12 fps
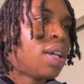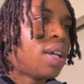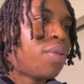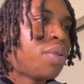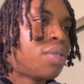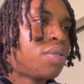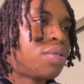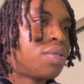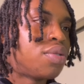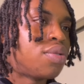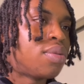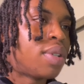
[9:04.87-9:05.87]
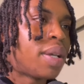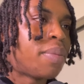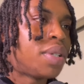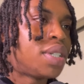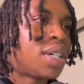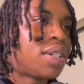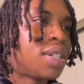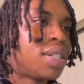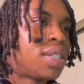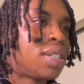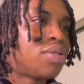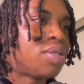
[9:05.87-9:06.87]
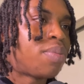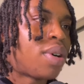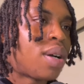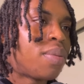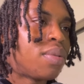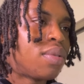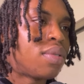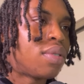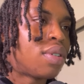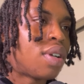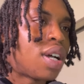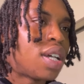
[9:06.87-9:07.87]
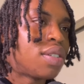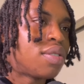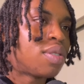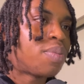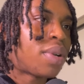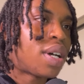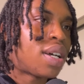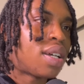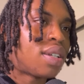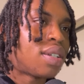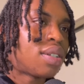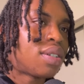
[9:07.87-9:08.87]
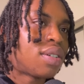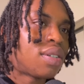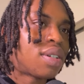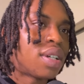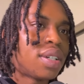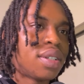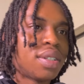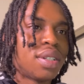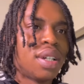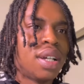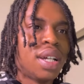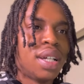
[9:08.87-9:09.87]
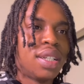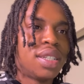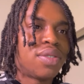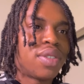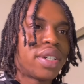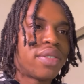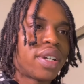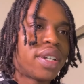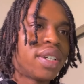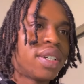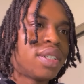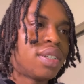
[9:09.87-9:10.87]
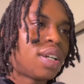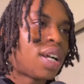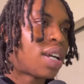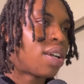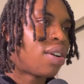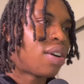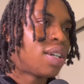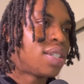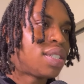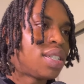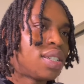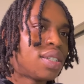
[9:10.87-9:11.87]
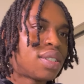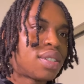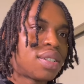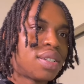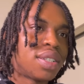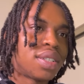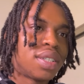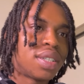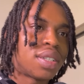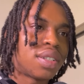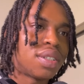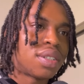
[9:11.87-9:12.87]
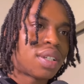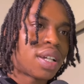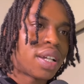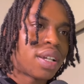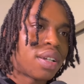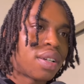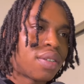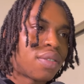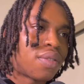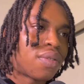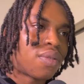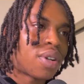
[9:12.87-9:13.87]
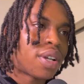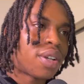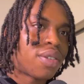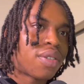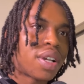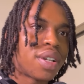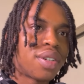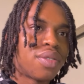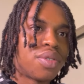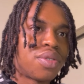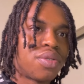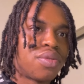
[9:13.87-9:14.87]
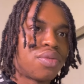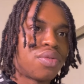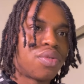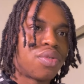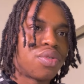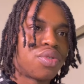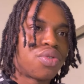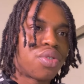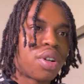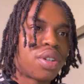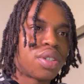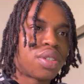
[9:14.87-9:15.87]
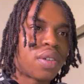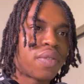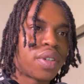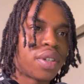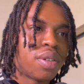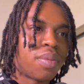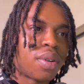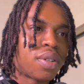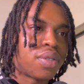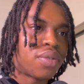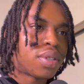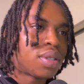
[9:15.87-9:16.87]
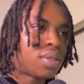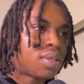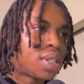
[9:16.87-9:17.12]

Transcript: And we're gonna zoom that bitch out to see what's popping. Alright, so spy. Okay. This range right here, I can already see this. This just looks like right here, right here is going to draw just off the hip, off the rip.